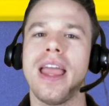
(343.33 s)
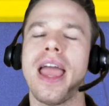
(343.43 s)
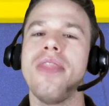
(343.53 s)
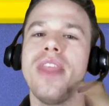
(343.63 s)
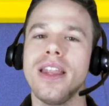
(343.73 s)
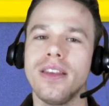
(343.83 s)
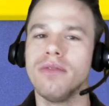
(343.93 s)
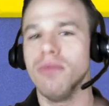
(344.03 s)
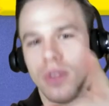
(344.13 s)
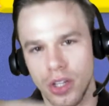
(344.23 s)
and then
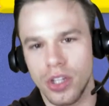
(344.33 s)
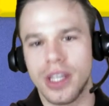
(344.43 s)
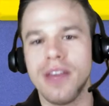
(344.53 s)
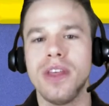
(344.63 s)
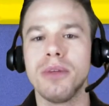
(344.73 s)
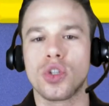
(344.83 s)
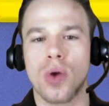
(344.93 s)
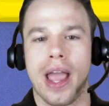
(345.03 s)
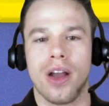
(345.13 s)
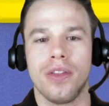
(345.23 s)
give them a
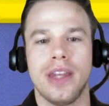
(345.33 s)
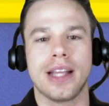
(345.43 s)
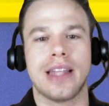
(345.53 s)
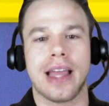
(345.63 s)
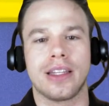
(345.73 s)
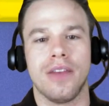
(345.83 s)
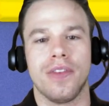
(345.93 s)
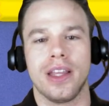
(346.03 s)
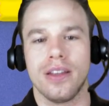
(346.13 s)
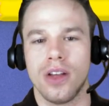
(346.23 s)
try on the next
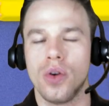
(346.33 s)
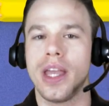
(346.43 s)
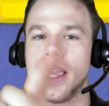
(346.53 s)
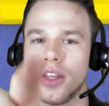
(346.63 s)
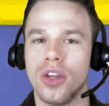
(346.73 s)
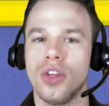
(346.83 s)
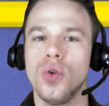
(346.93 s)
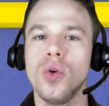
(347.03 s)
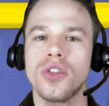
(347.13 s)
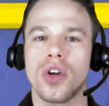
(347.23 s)
activity. Okay,
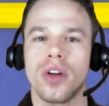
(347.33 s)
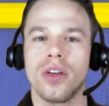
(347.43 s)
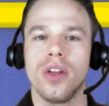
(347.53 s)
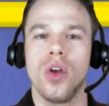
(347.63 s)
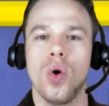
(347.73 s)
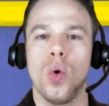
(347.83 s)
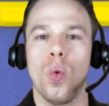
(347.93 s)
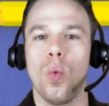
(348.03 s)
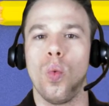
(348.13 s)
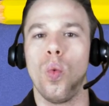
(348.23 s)
your turn.
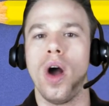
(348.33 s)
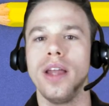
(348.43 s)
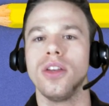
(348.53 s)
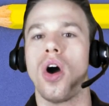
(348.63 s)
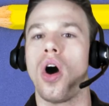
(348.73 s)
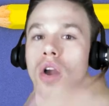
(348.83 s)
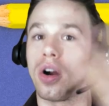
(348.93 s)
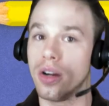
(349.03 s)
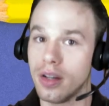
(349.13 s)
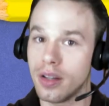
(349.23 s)
What
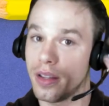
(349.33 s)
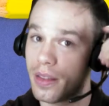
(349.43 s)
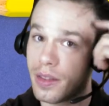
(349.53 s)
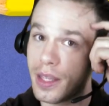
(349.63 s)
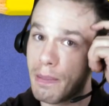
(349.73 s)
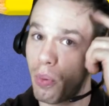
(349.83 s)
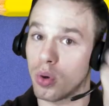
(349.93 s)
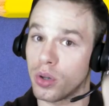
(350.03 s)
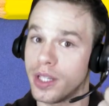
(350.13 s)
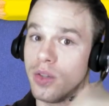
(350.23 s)
are the
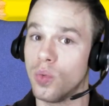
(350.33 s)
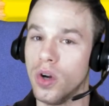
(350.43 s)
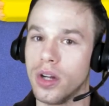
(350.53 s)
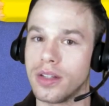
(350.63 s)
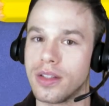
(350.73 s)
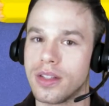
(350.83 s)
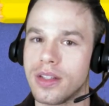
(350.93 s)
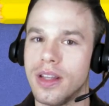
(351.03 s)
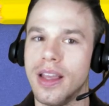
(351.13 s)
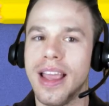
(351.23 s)
important words?
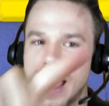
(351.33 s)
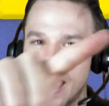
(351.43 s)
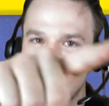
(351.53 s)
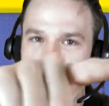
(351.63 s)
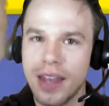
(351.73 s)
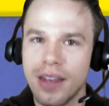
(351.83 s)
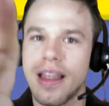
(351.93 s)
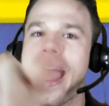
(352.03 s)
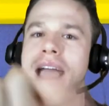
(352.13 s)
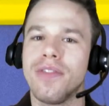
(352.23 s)
And then
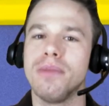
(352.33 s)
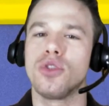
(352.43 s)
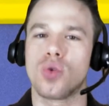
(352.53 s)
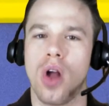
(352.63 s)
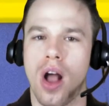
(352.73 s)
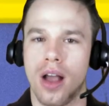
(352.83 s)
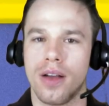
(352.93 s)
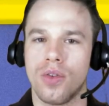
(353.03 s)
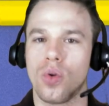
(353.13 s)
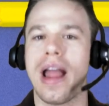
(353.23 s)
have them draw
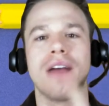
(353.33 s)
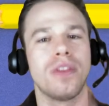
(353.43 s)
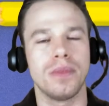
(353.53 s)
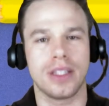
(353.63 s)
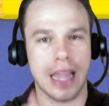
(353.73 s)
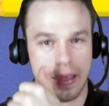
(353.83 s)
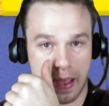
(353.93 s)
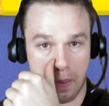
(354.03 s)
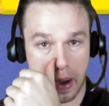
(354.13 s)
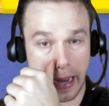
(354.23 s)
or have them say
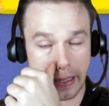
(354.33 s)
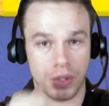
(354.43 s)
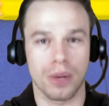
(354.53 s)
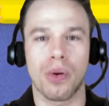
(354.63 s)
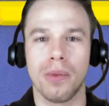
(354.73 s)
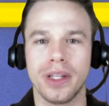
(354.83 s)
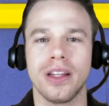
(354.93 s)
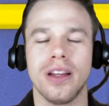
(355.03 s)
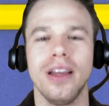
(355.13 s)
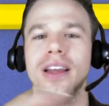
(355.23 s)
them, right? So they're probably
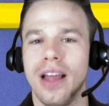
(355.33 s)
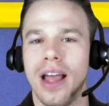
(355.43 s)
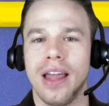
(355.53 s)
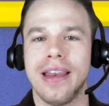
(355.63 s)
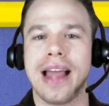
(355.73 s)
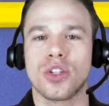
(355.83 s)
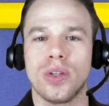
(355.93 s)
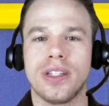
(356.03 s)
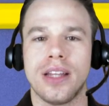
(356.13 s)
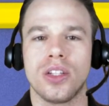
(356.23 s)
going to naturally
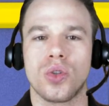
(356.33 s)
tend